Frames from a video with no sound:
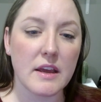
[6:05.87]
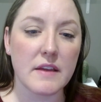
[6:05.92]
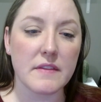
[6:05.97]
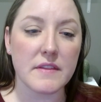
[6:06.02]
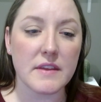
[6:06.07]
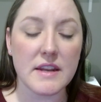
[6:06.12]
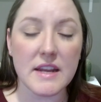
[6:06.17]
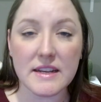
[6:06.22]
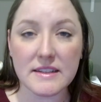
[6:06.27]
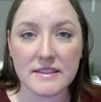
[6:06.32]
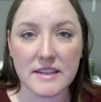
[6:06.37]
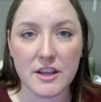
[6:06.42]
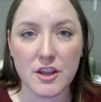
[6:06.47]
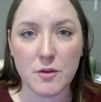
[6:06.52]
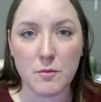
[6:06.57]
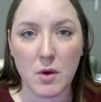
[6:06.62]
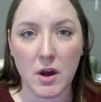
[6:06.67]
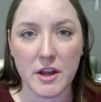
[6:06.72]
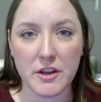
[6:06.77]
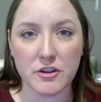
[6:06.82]
The next thing
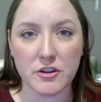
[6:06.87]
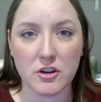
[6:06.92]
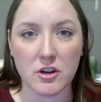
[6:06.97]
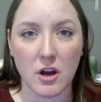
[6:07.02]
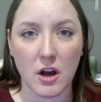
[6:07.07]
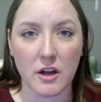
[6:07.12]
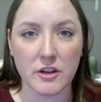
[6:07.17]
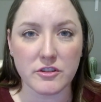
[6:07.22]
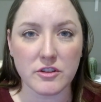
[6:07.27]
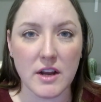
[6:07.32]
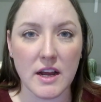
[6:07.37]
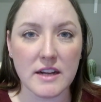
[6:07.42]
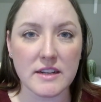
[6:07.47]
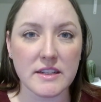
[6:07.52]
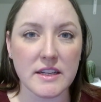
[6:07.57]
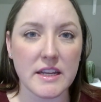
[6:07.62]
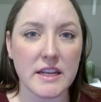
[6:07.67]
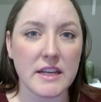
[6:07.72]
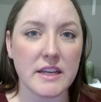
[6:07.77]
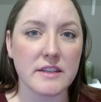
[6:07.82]
you want in your contract
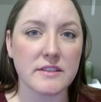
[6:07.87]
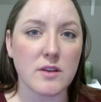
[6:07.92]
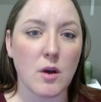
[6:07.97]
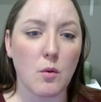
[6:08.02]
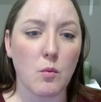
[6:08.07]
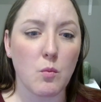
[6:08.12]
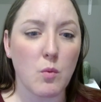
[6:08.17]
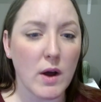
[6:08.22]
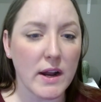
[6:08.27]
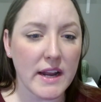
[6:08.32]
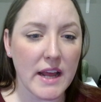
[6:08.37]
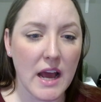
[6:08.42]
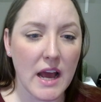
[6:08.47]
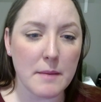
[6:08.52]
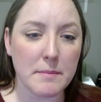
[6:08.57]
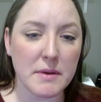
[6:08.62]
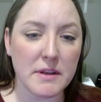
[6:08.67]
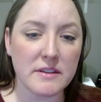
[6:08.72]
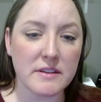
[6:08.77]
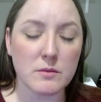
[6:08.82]
is what
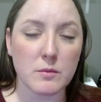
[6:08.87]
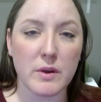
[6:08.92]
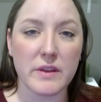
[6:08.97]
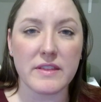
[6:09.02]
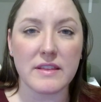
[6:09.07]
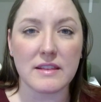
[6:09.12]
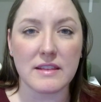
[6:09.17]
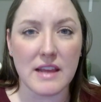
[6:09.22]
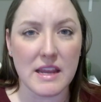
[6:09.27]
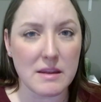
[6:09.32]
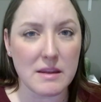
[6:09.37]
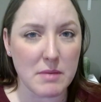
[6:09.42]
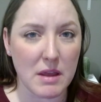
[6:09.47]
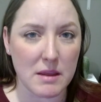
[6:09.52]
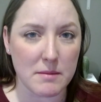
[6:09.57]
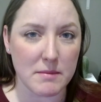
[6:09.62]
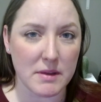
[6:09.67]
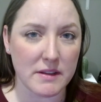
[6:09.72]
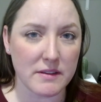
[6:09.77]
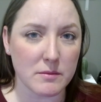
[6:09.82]
happens with late
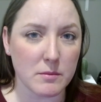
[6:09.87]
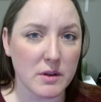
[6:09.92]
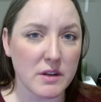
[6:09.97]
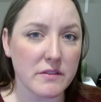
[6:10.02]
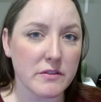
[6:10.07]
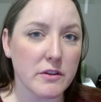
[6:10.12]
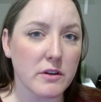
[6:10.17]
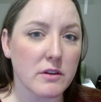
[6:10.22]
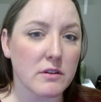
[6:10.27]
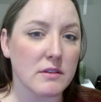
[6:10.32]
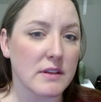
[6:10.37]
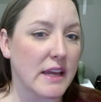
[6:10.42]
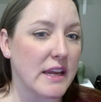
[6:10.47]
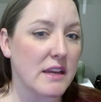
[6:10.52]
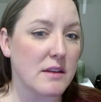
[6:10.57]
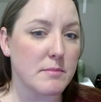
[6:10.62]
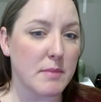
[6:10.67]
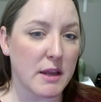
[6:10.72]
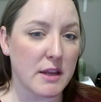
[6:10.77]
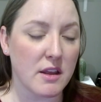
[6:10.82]
payments. What if they're
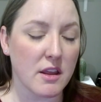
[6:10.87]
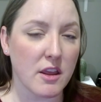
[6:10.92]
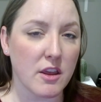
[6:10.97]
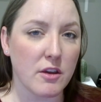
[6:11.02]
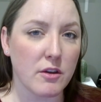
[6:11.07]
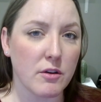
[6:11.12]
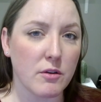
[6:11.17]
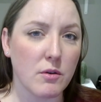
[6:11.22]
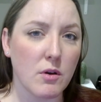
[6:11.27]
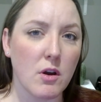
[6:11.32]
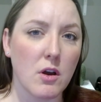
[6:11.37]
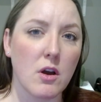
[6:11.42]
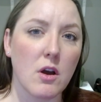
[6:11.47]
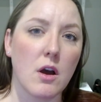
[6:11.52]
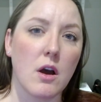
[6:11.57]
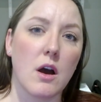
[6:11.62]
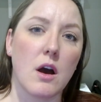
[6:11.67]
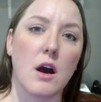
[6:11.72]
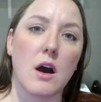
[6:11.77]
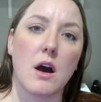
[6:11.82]
late paying you?
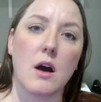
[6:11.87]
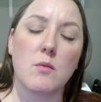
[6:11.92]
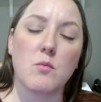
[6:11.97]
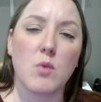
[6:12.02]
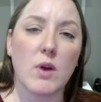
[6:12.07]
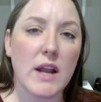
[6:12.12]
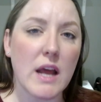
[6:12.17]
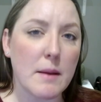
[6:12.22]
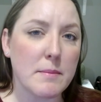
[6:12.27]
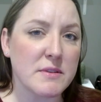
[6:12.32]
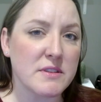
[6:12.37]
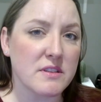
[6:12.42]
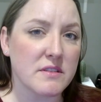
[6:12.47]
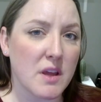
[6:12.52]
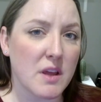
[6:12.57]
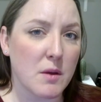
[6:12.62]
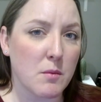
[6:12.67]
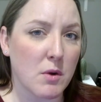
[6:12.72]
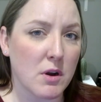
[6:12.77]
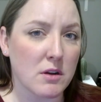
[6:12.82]
What happens if
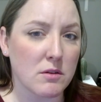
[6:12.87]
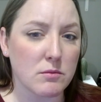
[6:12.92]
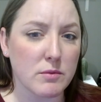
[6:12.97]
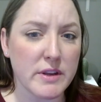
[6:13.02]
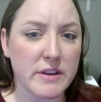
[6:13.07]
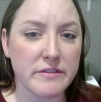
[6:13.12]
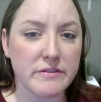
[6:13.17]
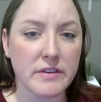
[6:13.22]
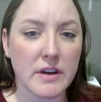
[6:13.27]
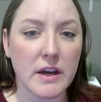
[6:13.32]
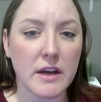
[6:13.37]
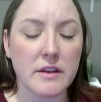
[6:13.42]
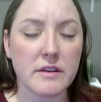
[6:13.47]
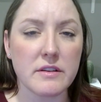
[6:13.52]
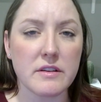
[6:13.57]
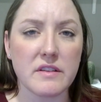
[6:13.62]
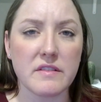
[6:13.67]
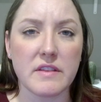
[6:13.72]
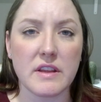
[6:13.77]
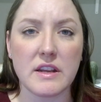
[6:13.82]
they want a
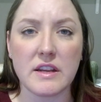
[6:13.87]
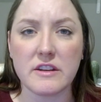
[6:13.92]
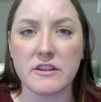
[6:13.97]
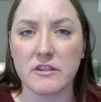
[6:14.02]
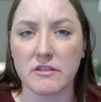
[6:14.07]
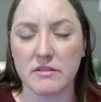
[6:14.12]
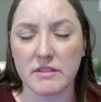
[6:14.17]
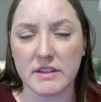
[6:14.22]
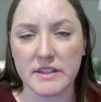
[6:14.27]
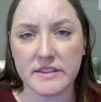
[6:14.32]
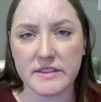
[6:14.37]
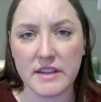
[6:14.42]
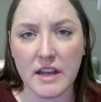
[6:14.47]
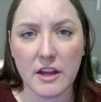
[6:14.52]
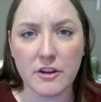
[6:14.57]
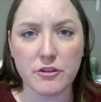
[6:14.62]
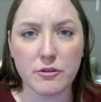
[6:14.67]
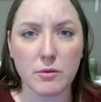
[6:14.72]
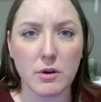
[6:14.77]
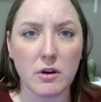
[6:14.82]
refund, they need to
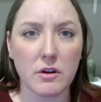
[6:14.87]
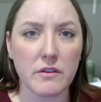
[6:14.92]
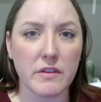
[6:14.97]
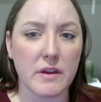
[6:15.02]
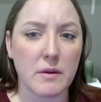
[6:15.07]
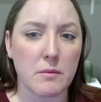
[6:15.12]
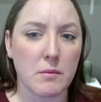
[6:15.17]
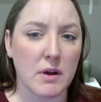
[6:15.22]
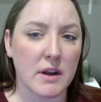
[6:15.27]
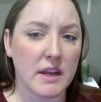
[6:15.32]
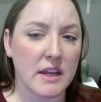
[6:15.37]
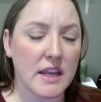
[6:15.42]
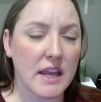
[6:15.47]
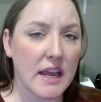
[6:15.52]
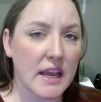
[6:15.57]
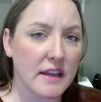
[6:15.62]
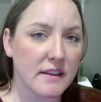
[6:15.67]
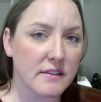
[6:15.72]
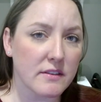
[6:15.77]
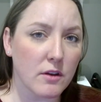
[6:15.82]
reschedule, they want to
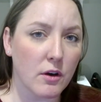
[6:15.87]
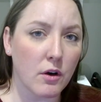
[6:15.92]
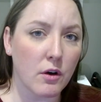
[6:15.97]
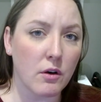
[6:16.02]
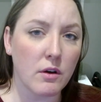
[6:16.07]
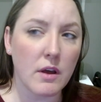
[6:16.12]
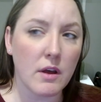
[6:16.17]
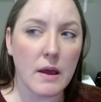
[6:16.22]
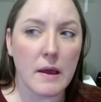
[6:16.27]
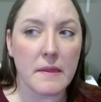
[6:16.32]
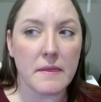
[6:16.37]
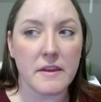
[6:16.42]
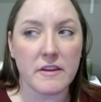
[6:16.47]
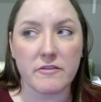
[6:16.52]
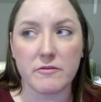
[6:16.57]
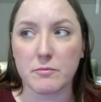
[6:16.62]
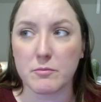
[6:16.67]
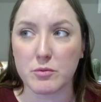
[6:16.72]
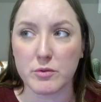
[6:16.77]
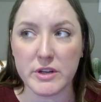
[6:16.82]
cancel,
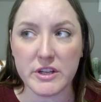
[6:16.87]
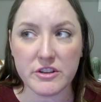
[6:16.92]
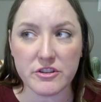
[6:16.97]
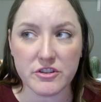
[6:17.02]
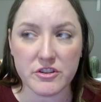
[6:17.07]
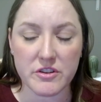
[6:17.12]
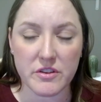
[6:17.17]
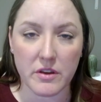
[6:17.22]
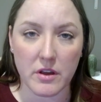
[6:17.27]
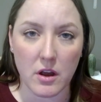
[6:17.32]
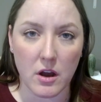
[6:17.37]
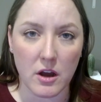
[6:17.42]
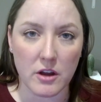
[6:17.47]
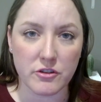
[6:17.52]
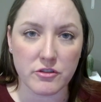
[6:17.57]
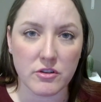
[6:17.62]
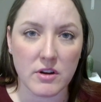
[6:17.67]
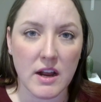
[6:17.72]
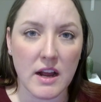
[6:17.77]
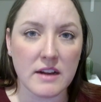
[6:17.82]
they've breached the
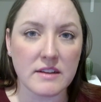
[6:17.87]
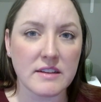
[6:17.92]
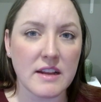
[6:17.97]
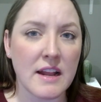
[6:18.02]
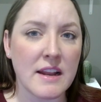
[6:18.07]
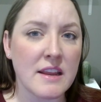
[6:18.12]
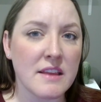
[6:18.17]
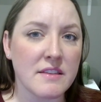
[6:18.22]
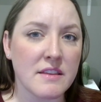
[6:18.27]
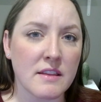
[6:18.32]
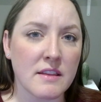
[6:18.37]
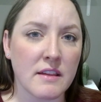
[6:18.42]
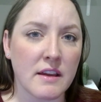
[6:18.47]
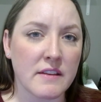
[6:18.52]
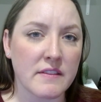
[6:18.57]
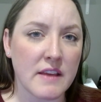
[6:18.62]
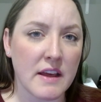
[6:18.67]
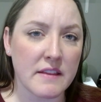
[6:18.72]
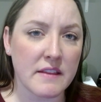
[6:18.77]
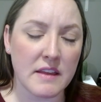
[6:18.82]
contract, anything
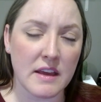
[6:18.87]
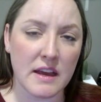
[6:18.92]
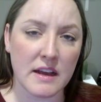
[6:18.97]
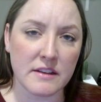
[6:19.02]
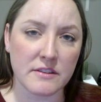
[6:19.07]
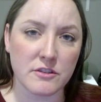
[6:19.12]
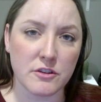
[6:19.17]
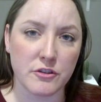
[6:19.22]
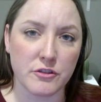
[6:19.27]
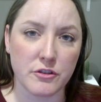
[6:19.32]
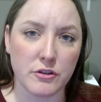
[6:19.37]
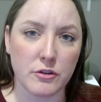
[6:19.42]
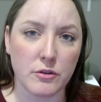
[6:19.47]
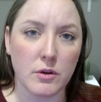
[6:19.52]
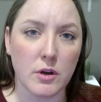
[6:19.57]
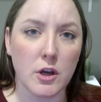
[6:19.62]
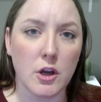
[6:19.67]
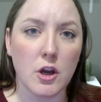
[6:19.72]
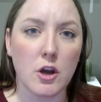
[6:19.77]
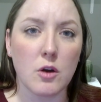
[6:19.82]
like that that has to
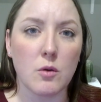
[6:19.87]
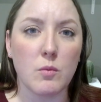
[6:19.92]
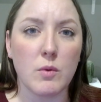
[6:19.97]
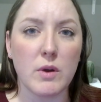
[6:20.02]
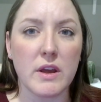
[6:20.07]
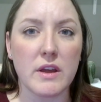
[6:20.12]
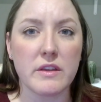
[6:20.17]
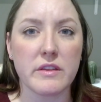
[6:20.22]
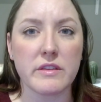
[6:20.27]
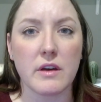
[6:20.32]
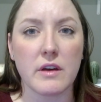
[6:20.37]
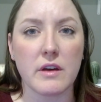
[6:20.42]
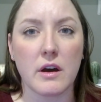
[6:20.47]
do with